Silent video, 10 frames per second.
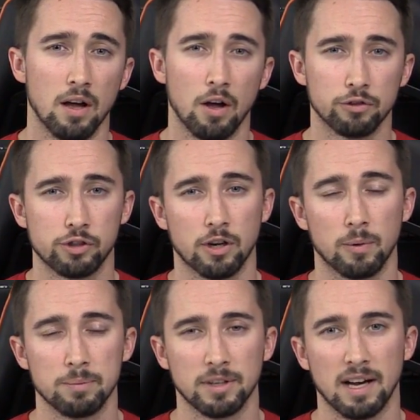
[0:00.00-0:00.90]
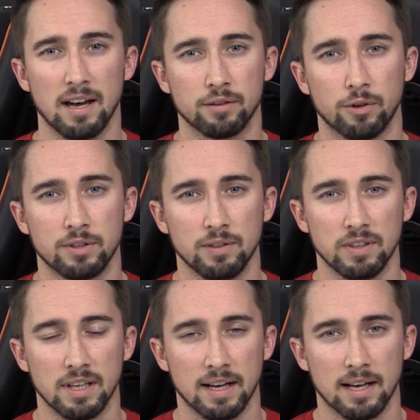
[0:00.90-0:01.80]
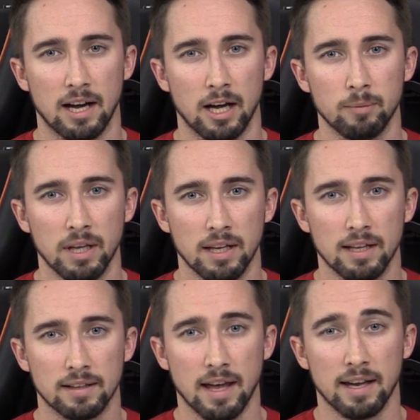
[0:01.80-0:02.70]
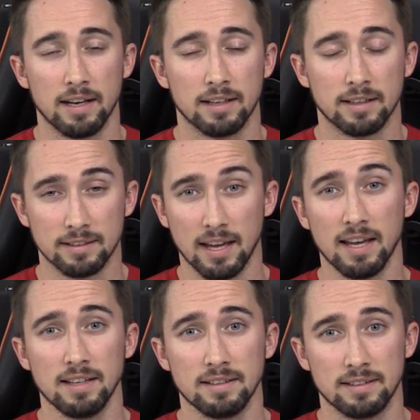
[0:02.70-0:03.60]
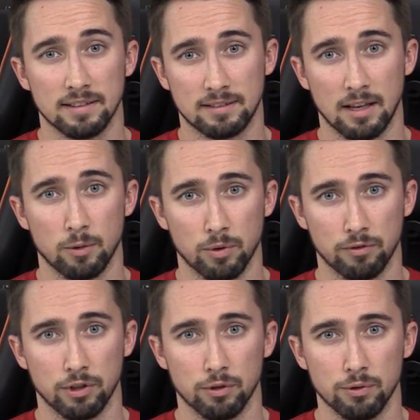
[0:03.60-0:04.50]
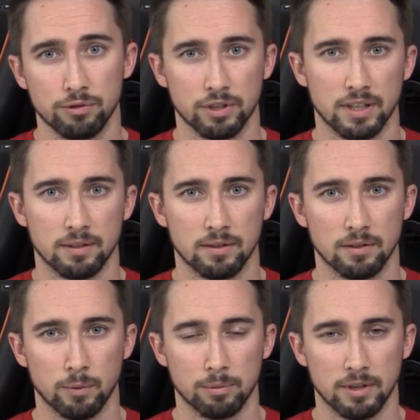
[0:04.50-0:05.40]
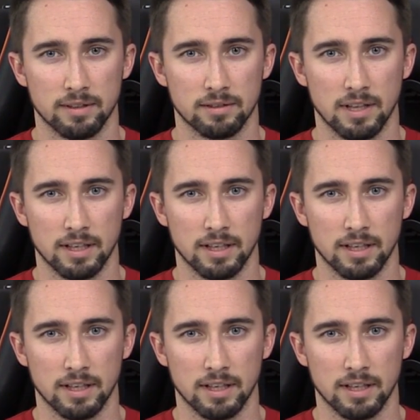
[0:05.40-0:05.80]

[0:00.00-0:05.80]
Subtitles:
Also check our website, isrtv.com, that contains said reviews, and the website's a lot